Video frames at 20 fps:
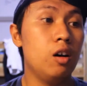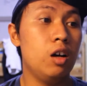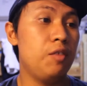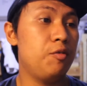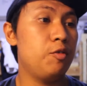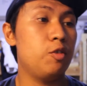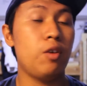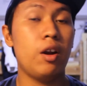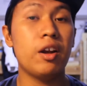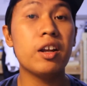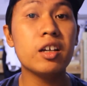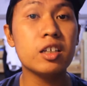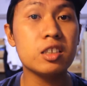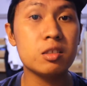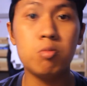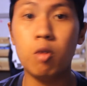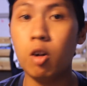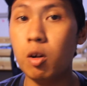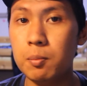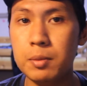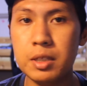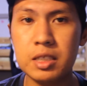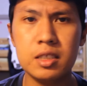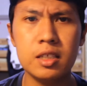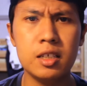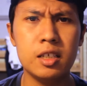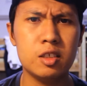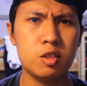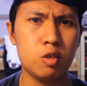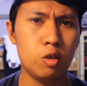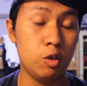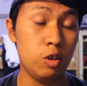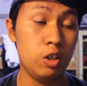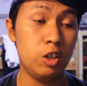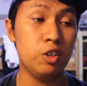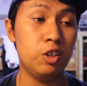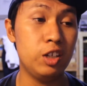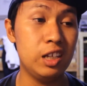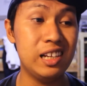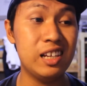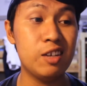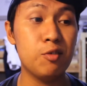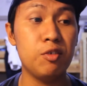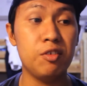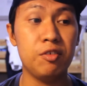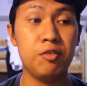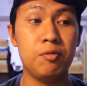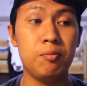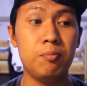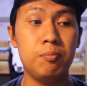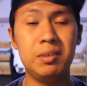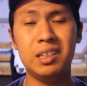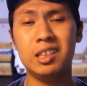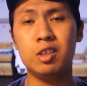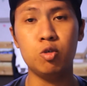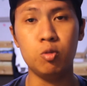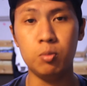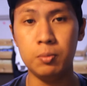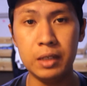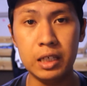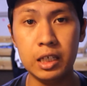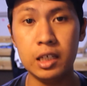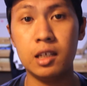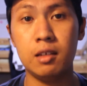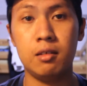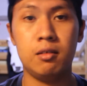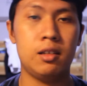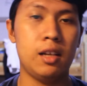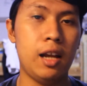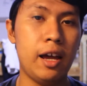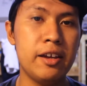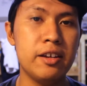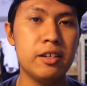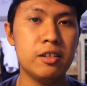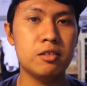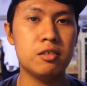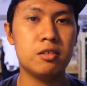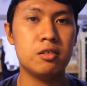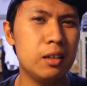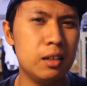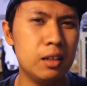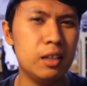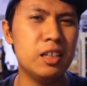If you're running a small business or you're dealing with B2B clients,